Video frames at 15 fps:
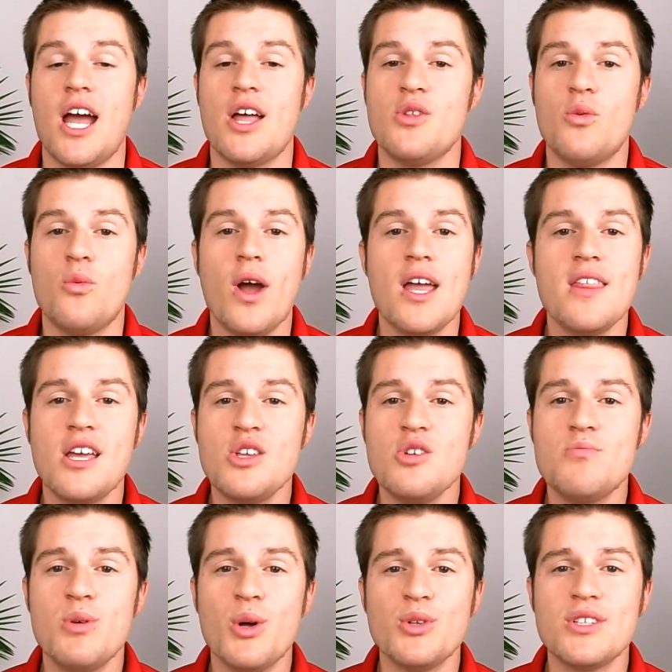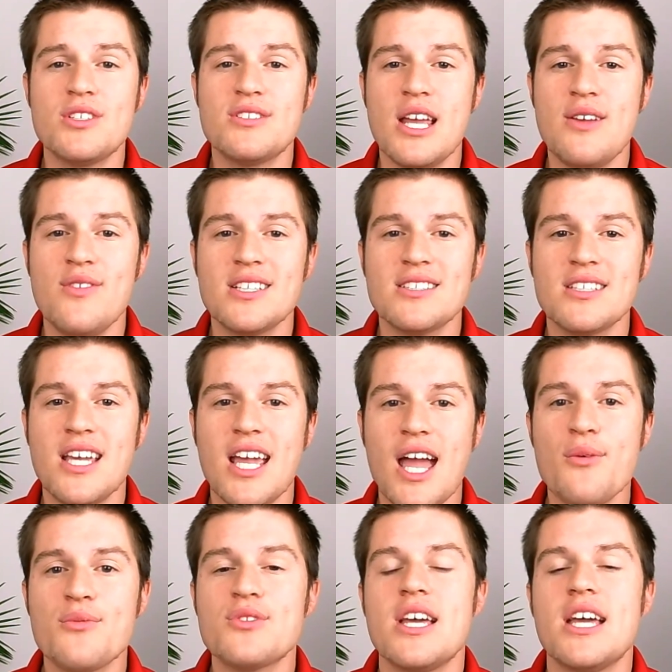And the way that you build a savings
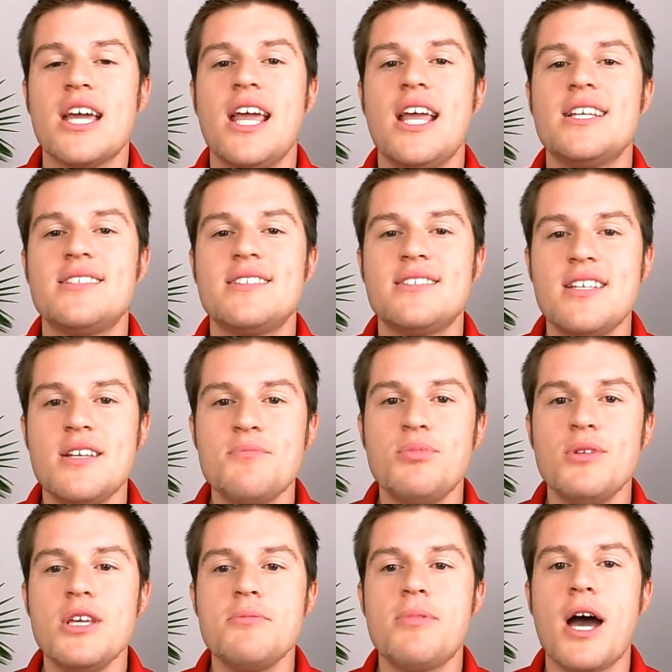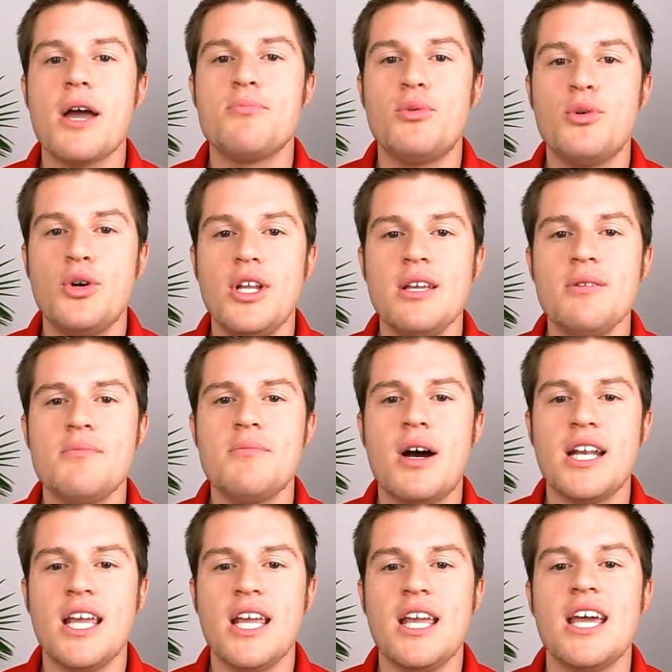account is simply by putting
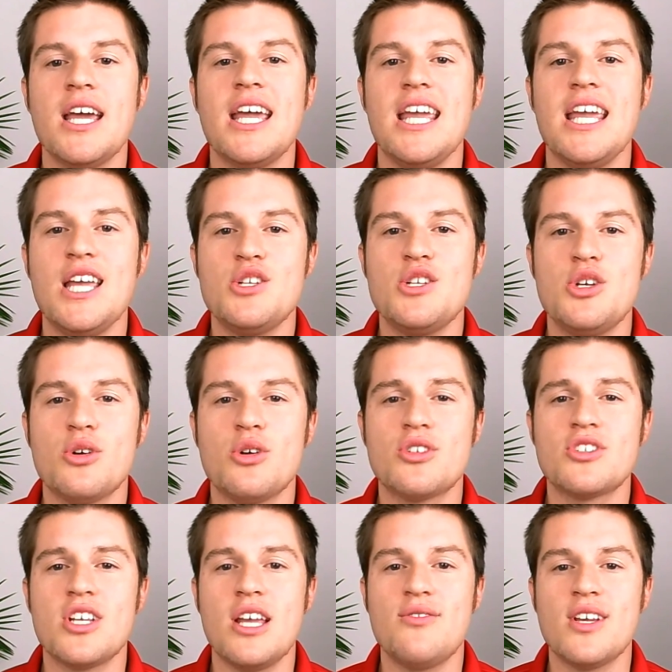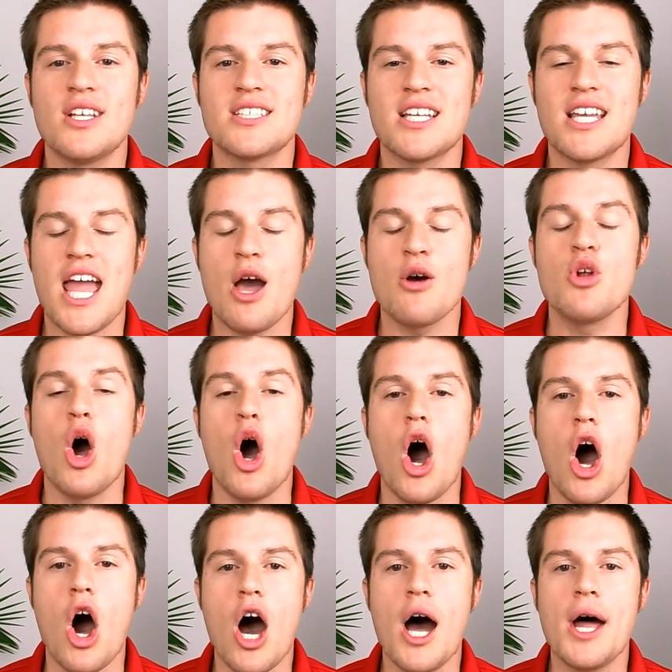money into your savings account
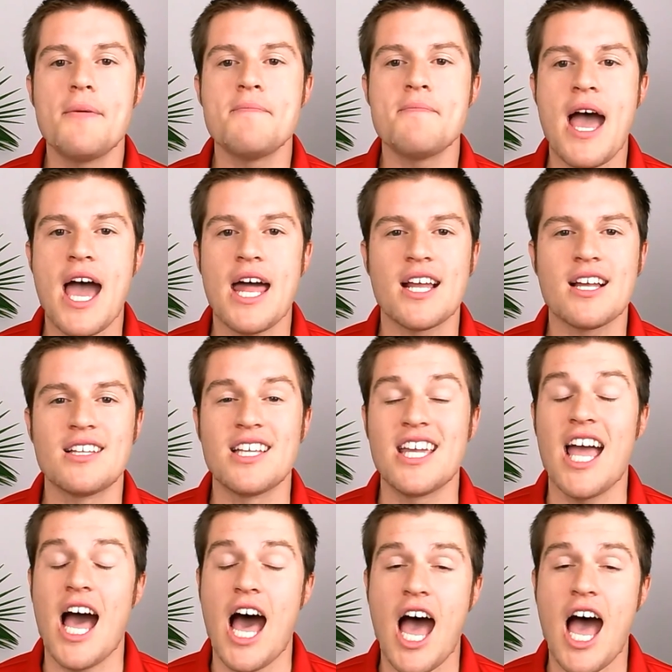automatically.